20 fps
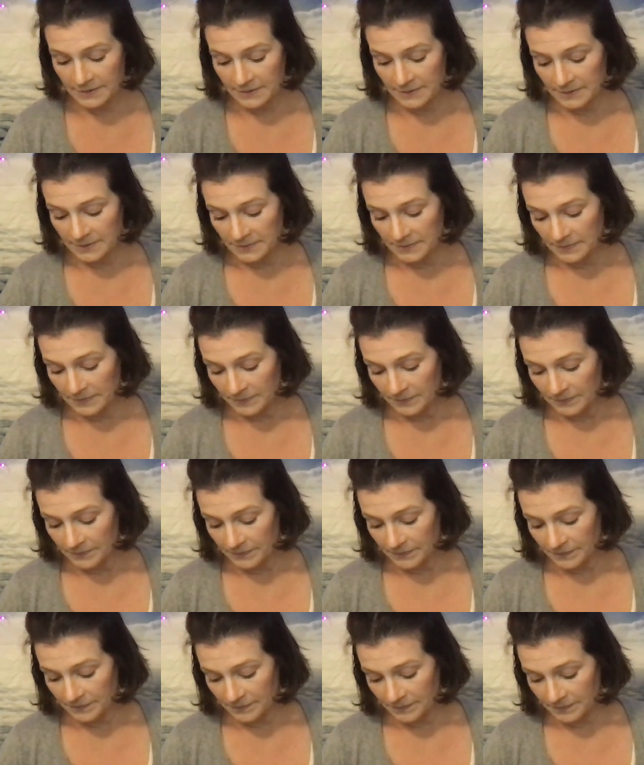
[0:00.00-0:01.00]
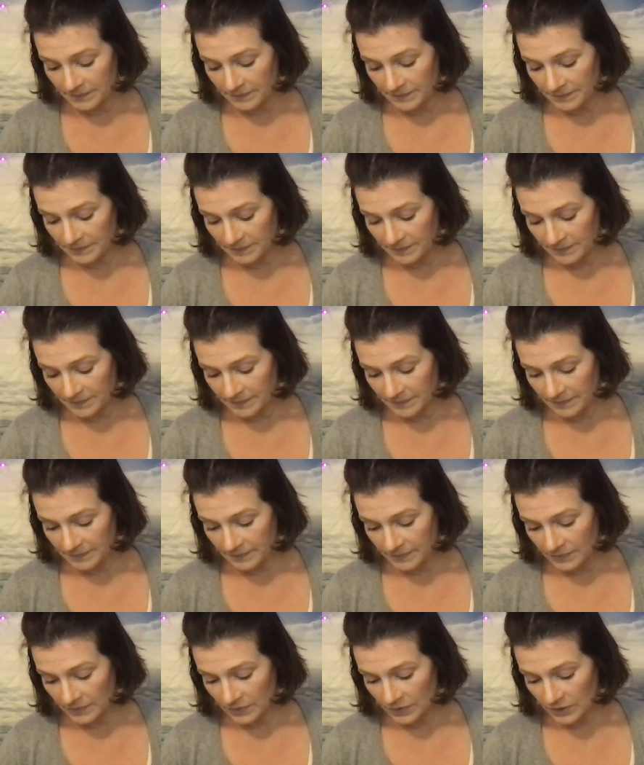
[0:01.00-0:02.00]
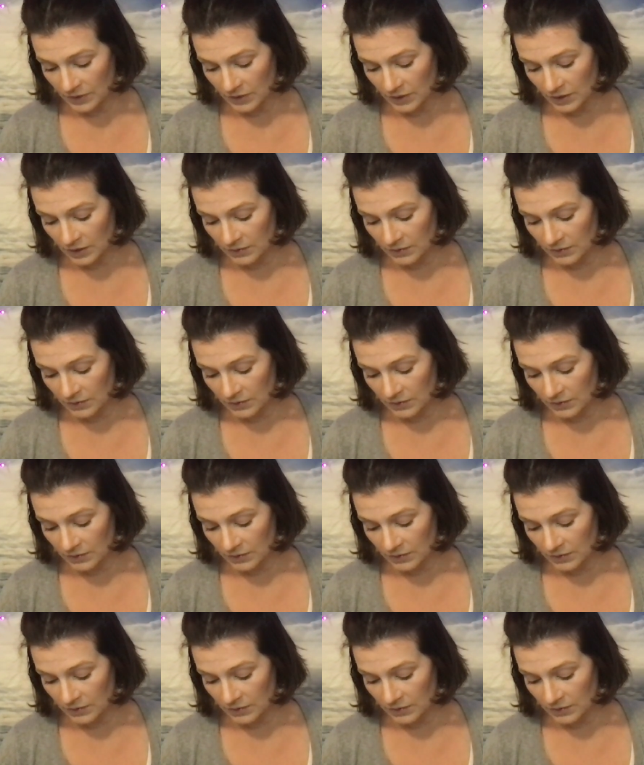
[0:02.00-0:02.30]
Nothing is said.